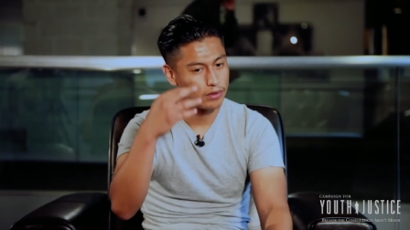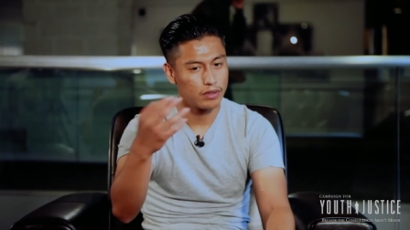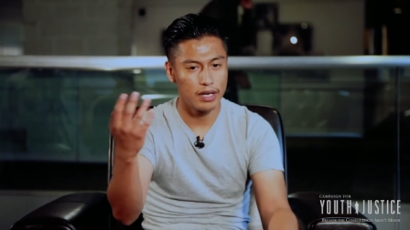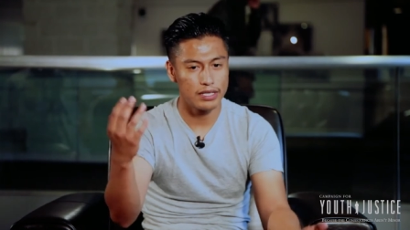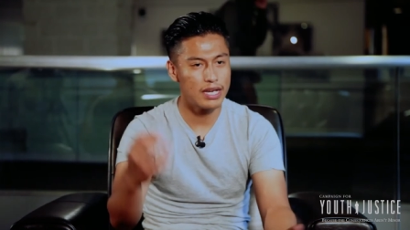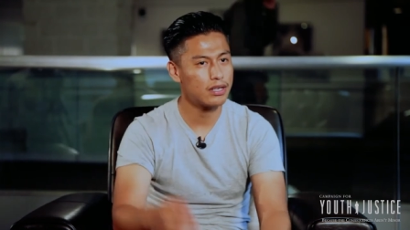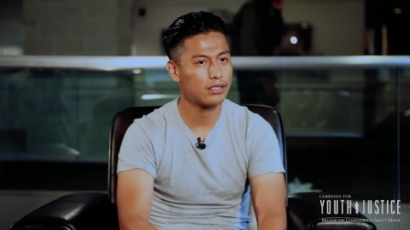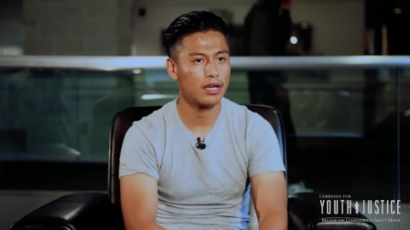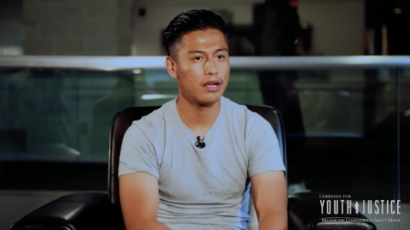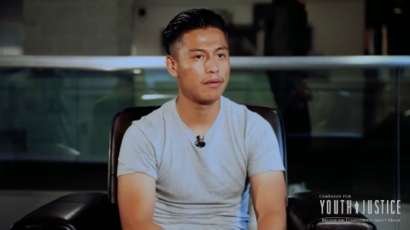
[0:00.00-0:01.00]
and yeah,
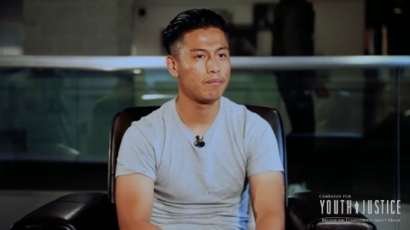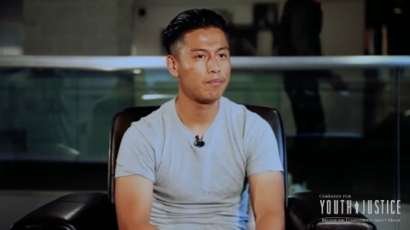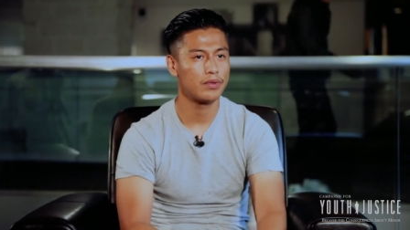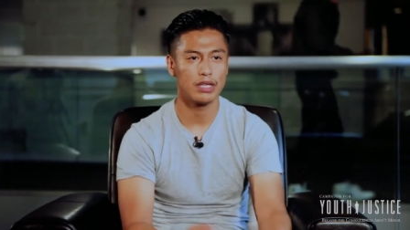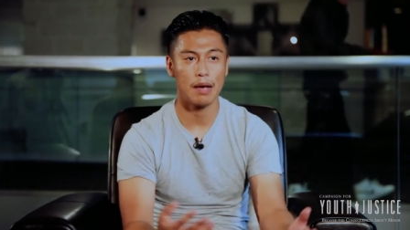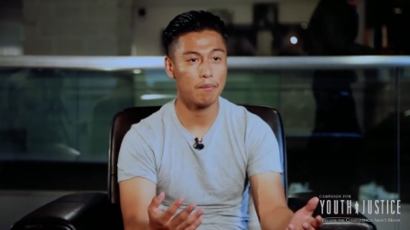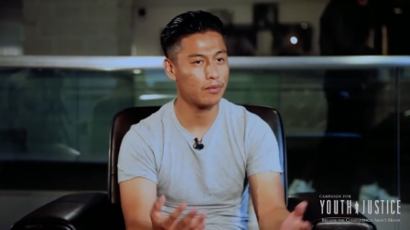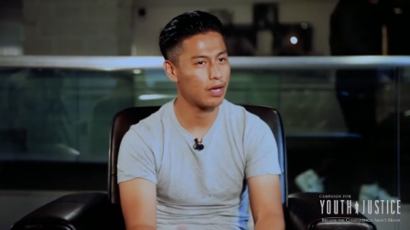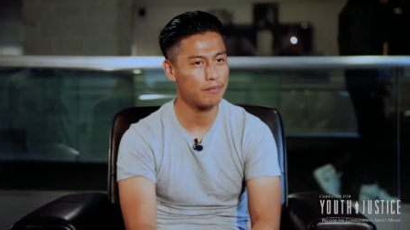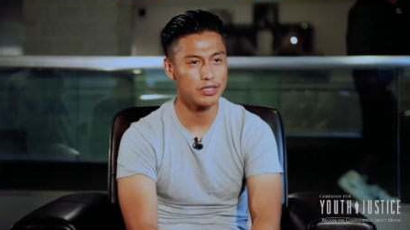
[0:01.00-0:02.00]
and, and, and I'm,
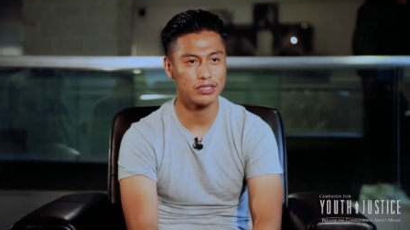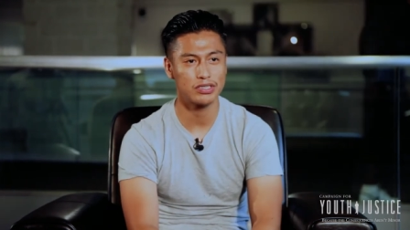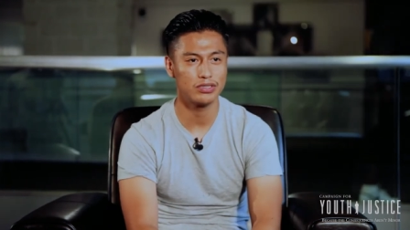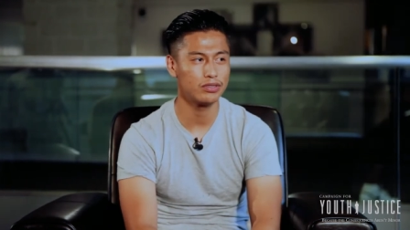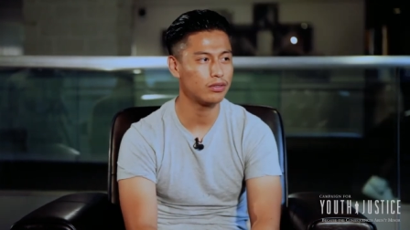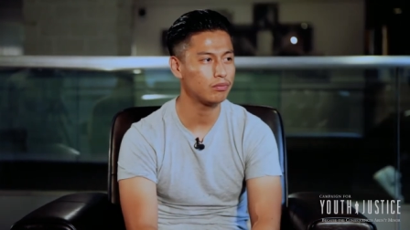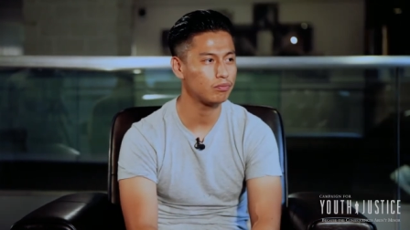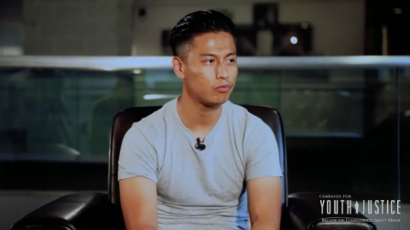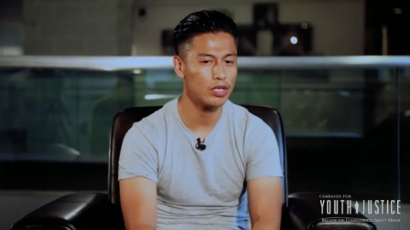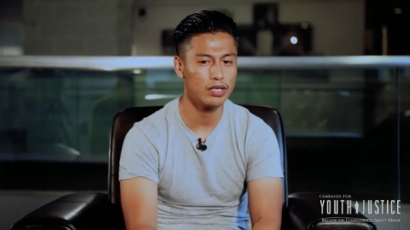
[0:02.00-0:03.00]
I'm just, you know,
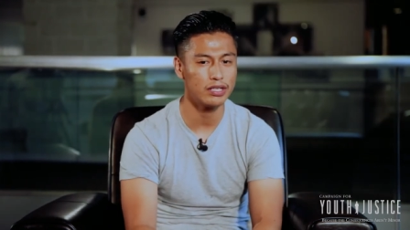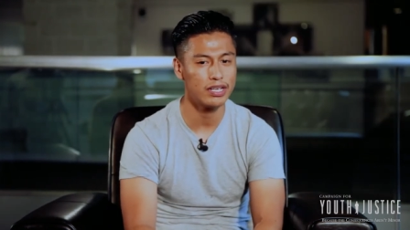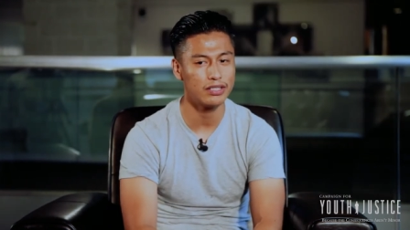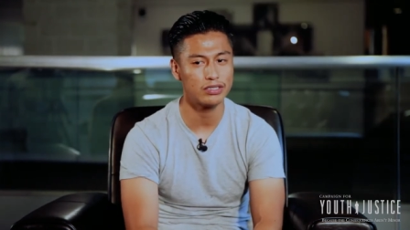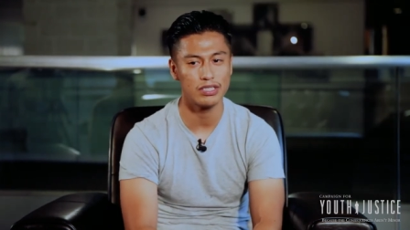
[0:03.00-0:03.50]
really in,